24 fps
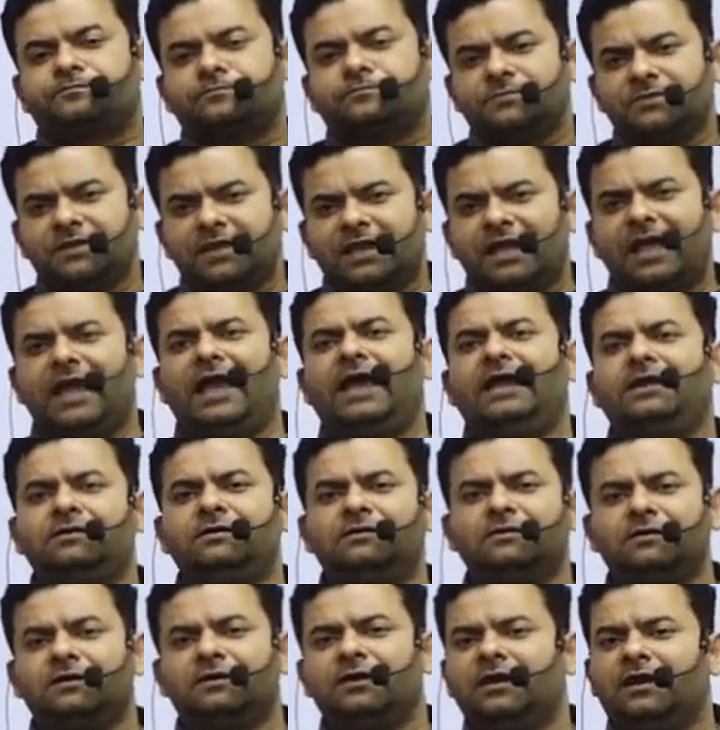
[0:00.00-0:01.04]
And
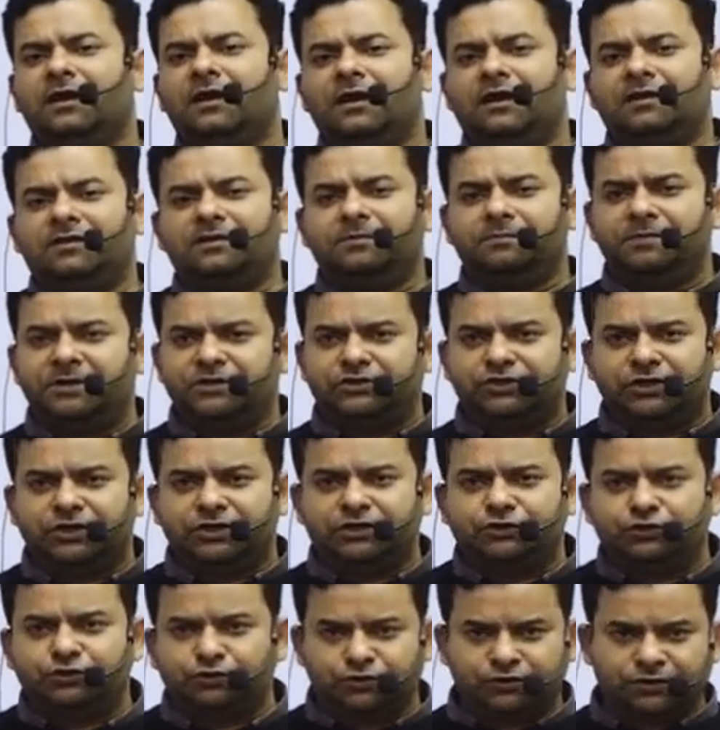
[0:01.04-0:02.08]
the major
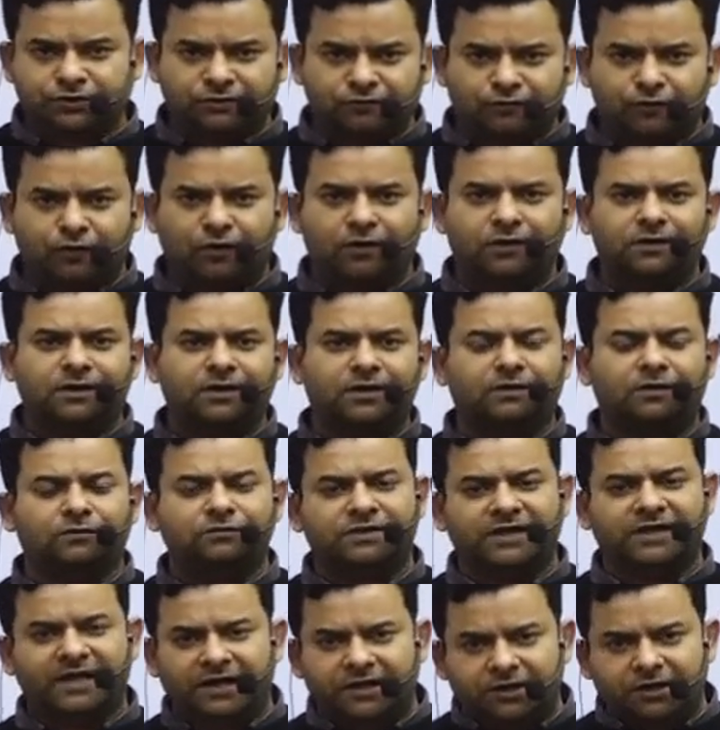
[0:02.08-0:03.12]
issues revolved around
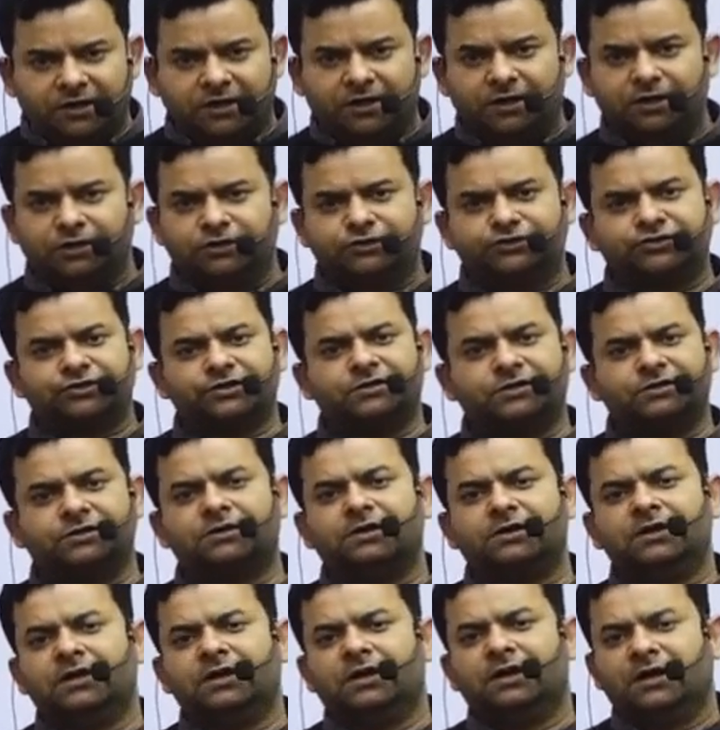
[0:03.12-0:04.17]
the agriculture,
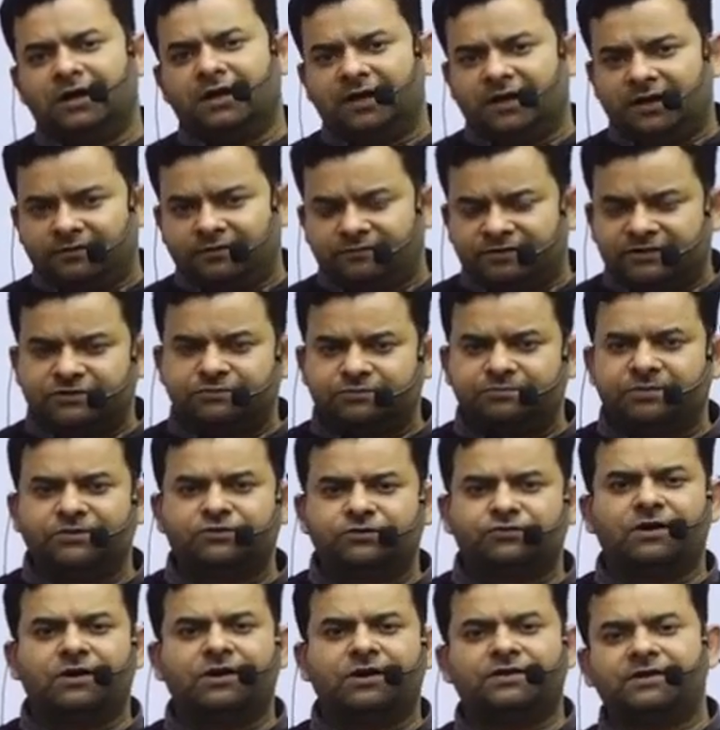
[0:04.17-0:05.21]
investment
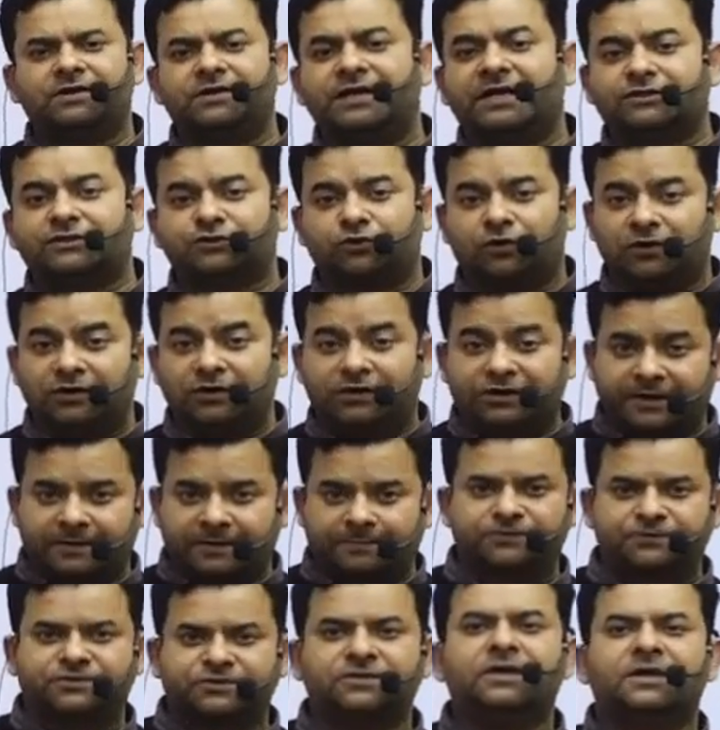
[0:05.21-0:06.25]
related, that's called
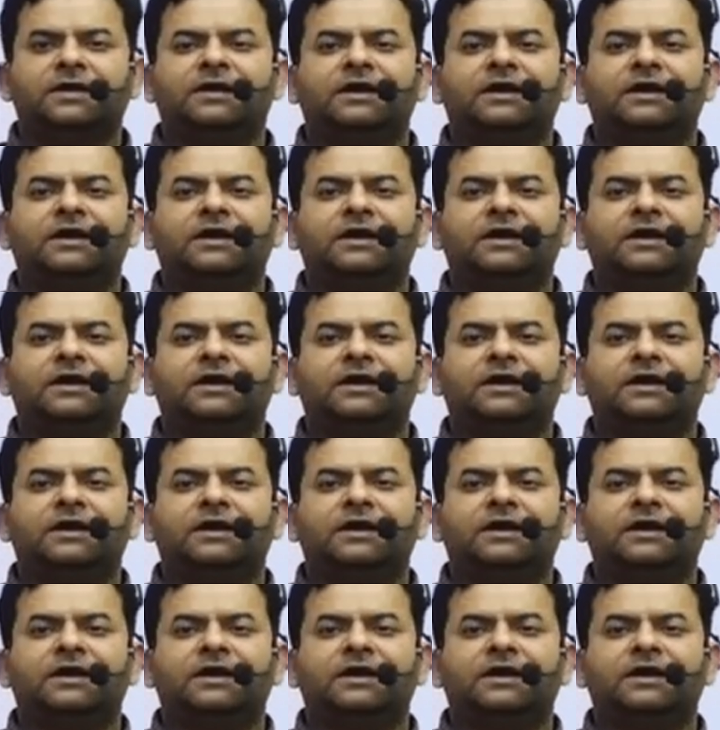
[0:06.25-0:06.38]
TRIPS.